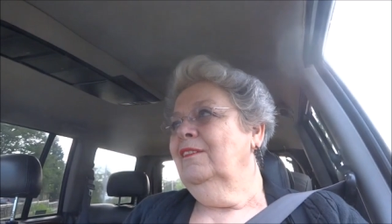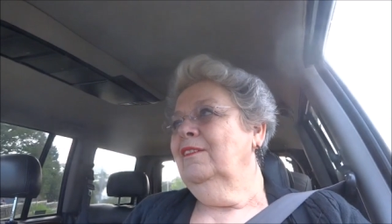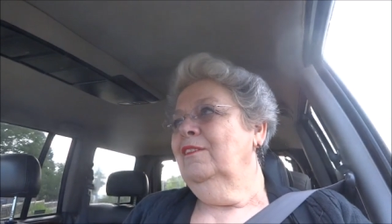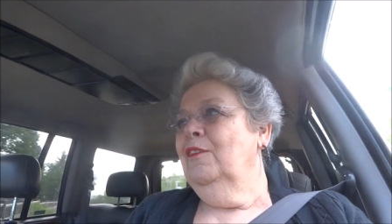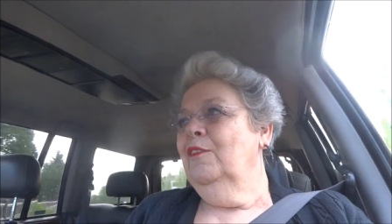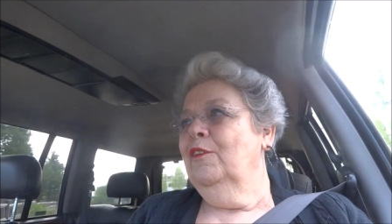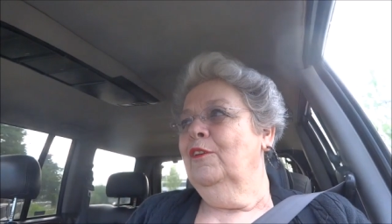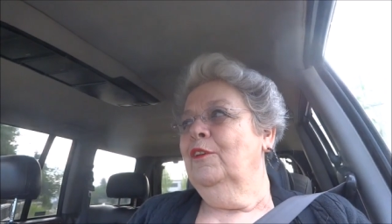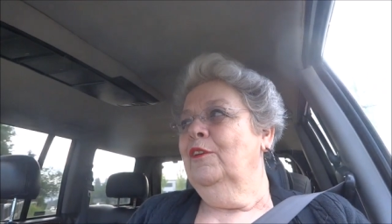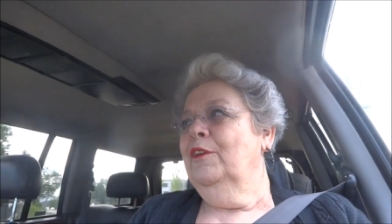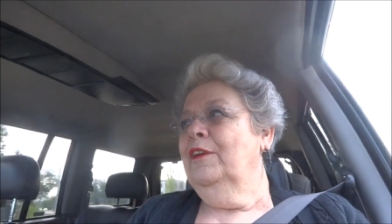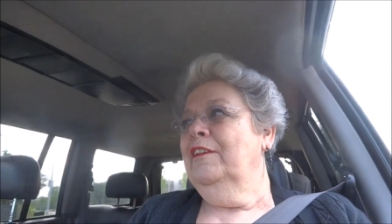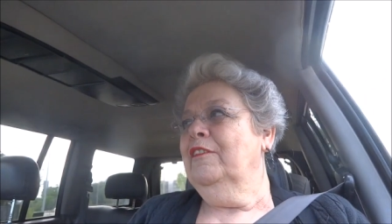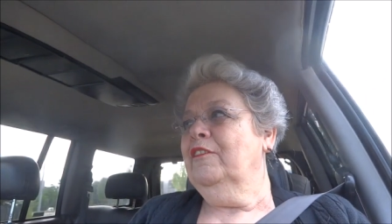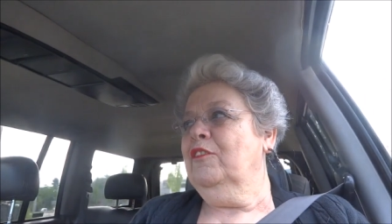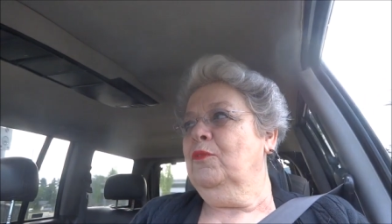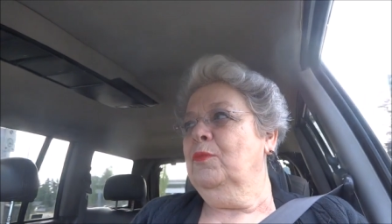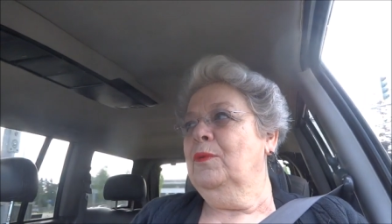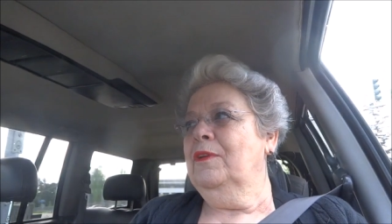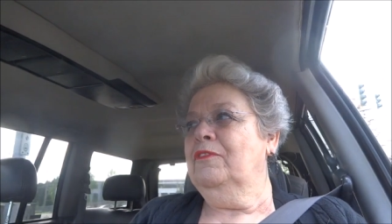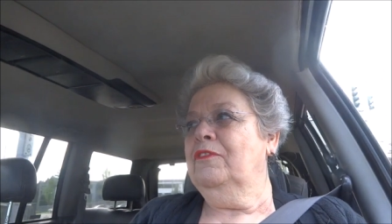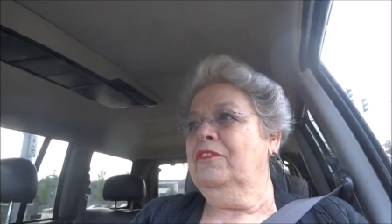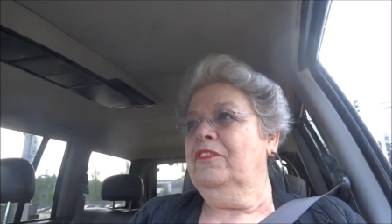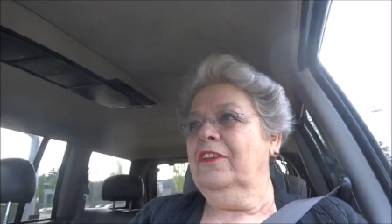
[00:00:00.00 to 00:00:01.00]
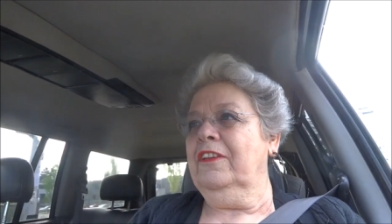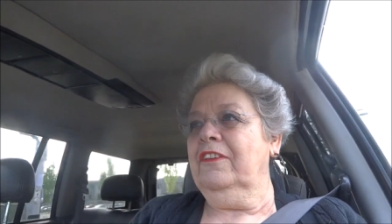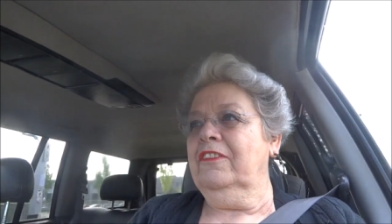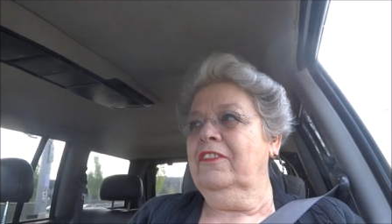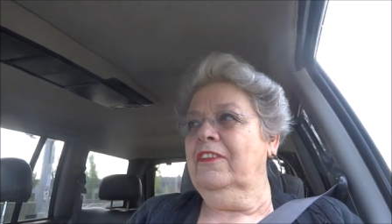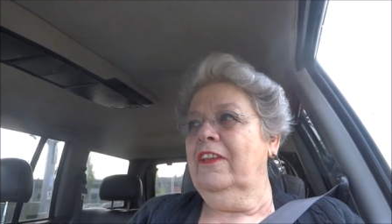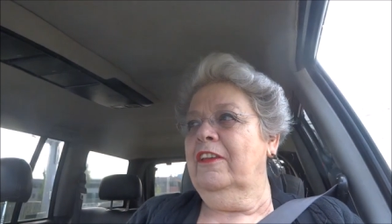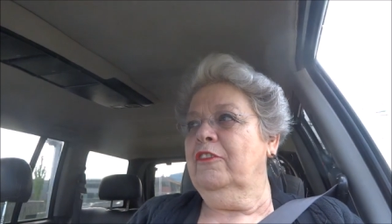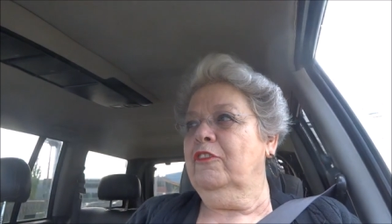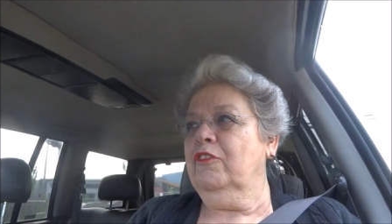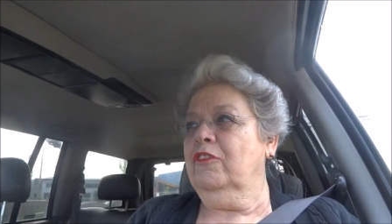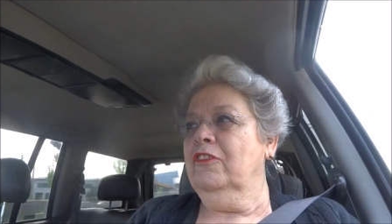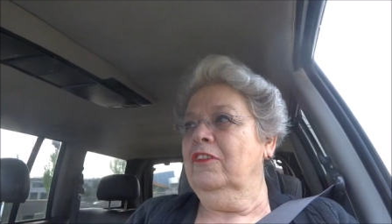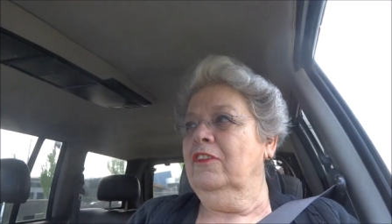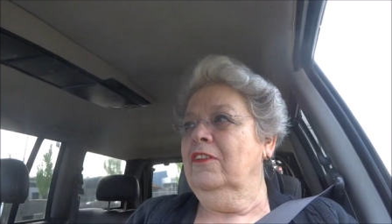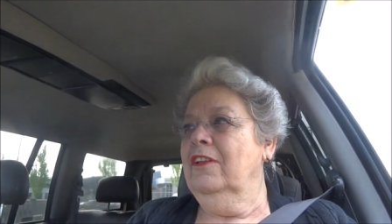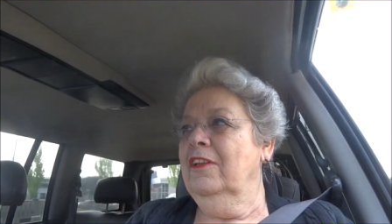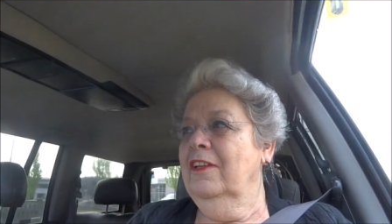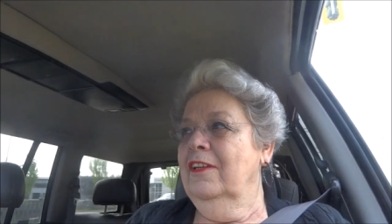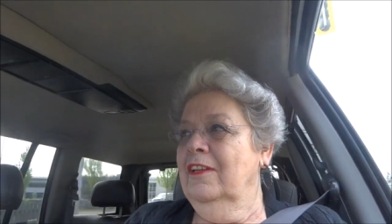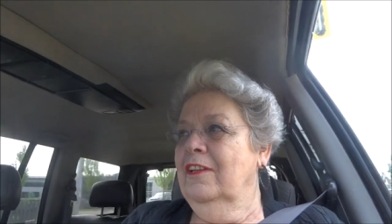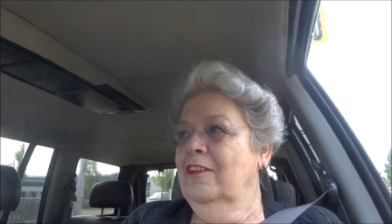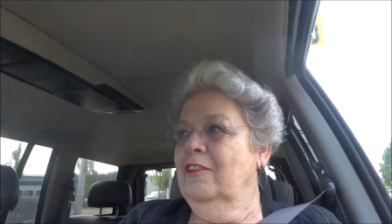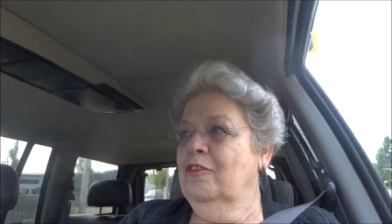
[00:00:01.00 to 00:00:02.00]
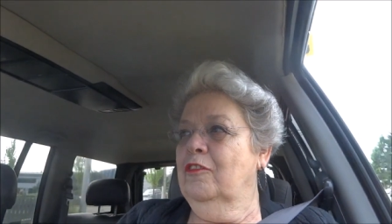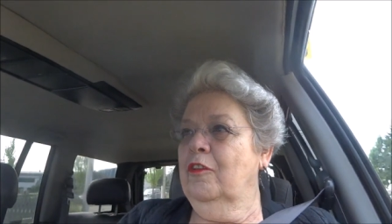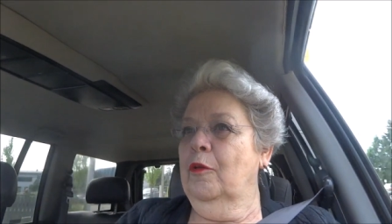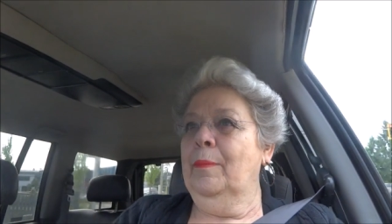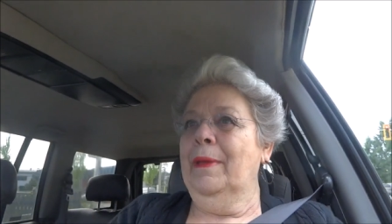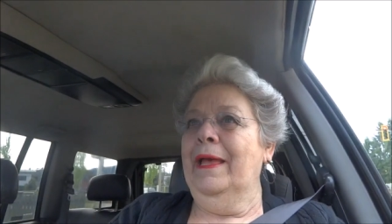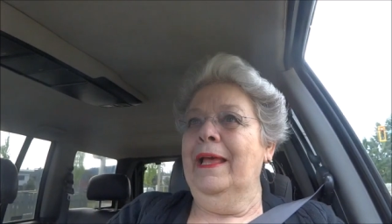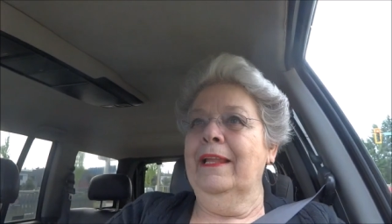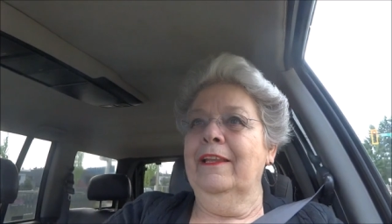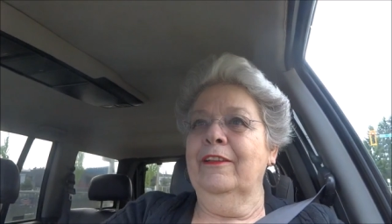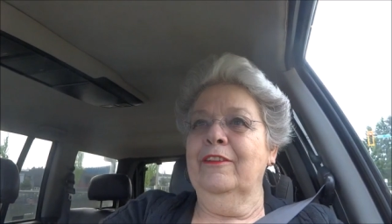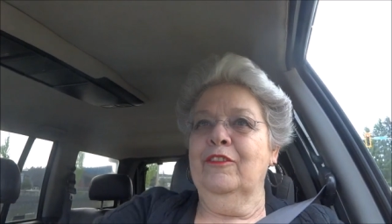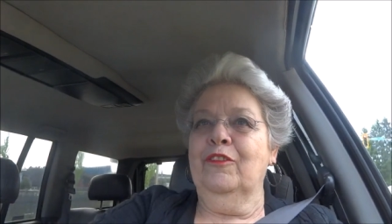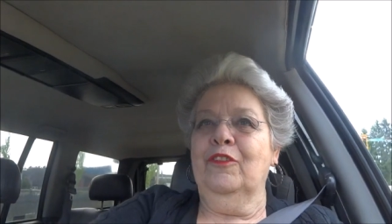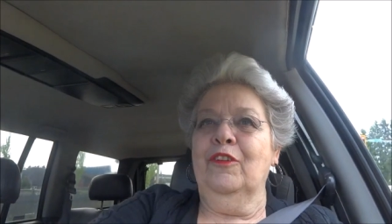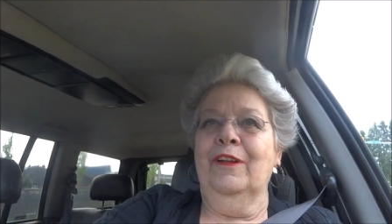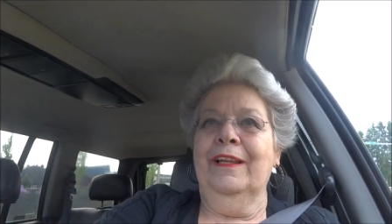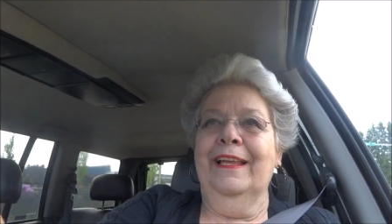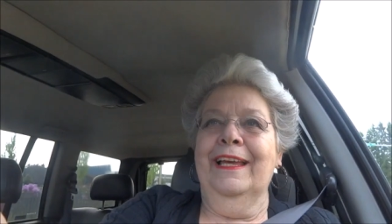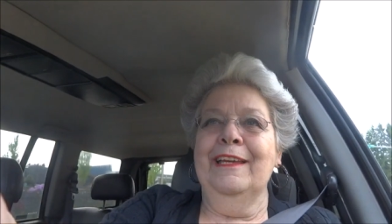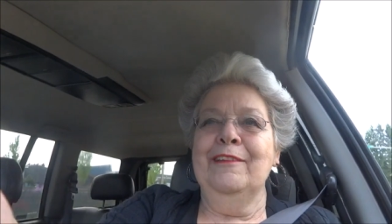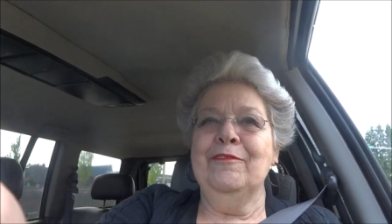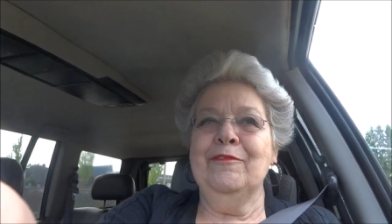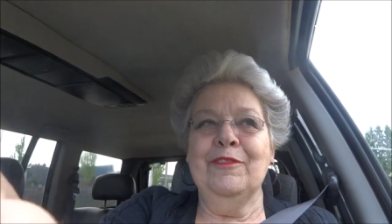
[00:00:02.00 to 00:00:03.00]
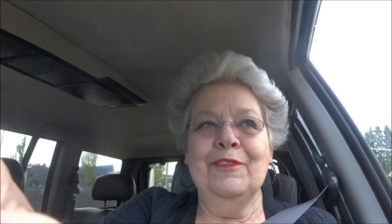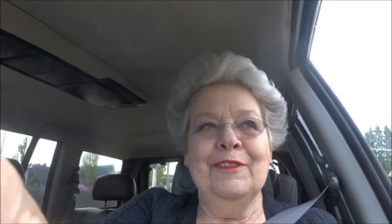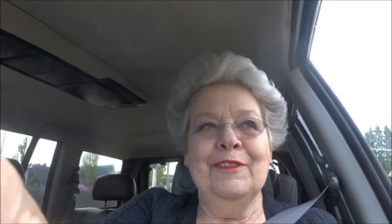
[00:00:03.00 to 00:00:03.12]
or in swift succession to balance your life.